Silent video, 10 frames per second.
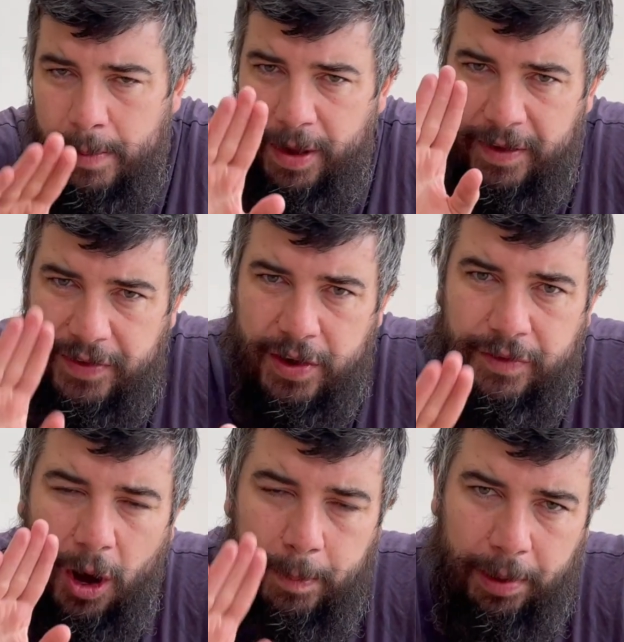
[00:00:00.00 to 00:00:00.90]
But if you've
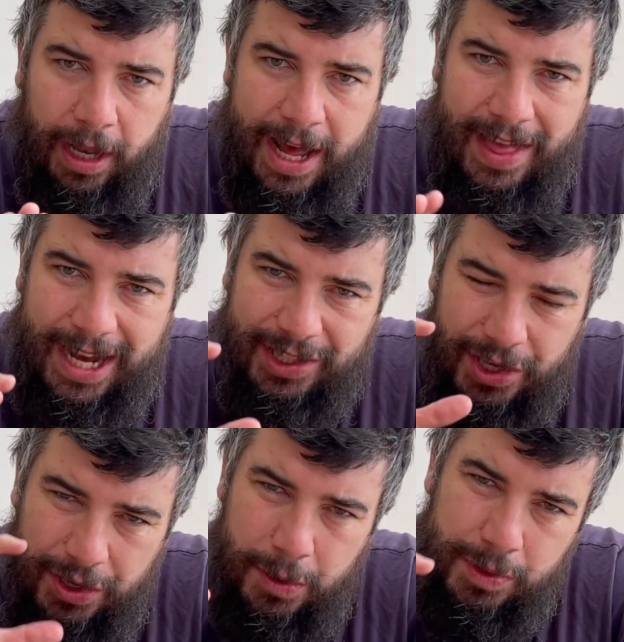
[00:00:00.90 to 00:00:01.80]
got a plate that has a
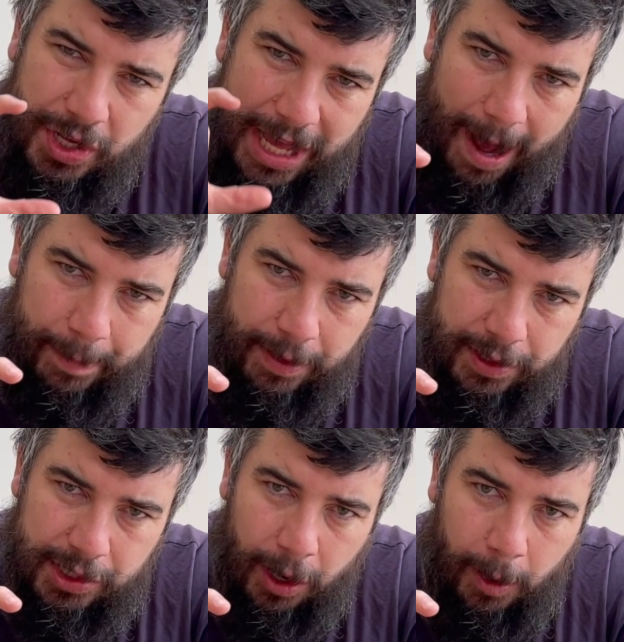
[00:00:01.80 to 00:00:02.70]
huge gap at
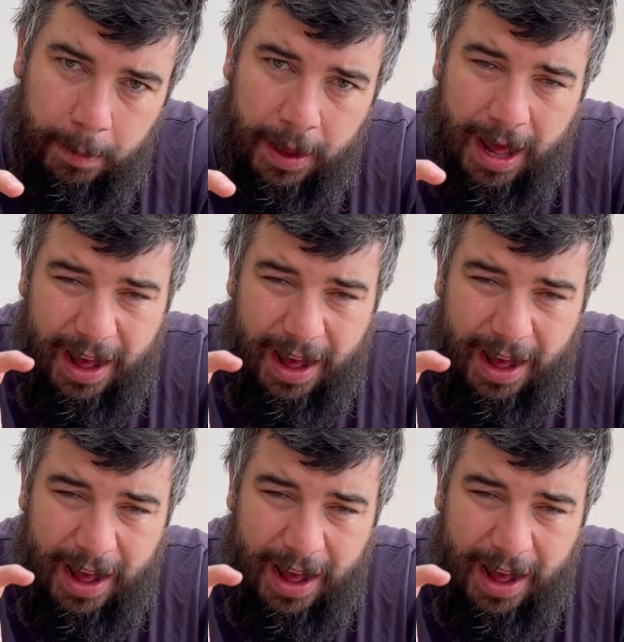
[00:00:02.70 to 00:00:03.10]
the top,